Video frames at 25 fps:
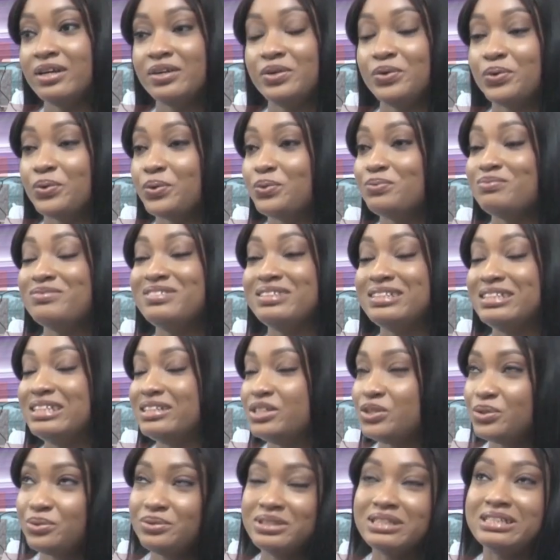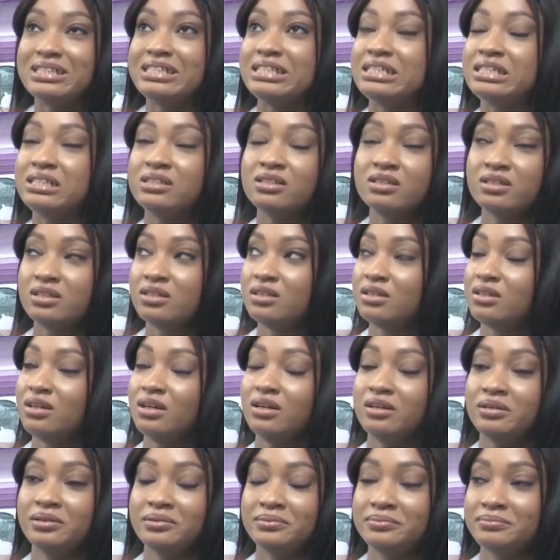You're literally
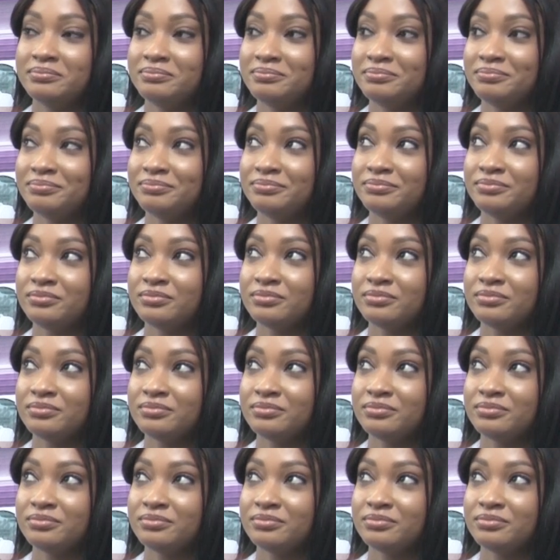um,